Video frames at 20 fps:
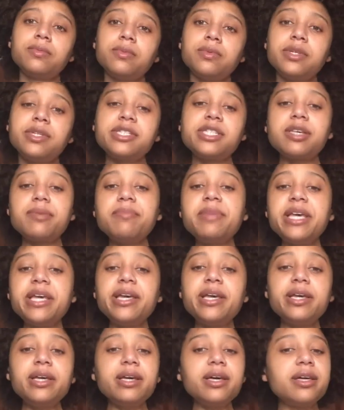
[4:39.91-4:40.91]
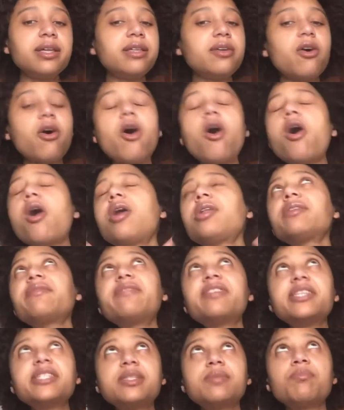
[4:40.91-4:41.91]
To me, all of
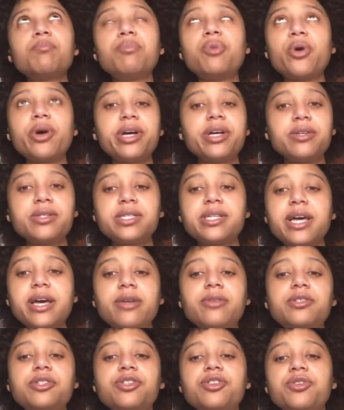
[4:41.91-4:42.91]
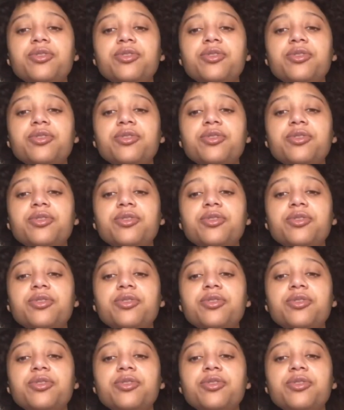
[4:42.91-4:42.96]
this boils down to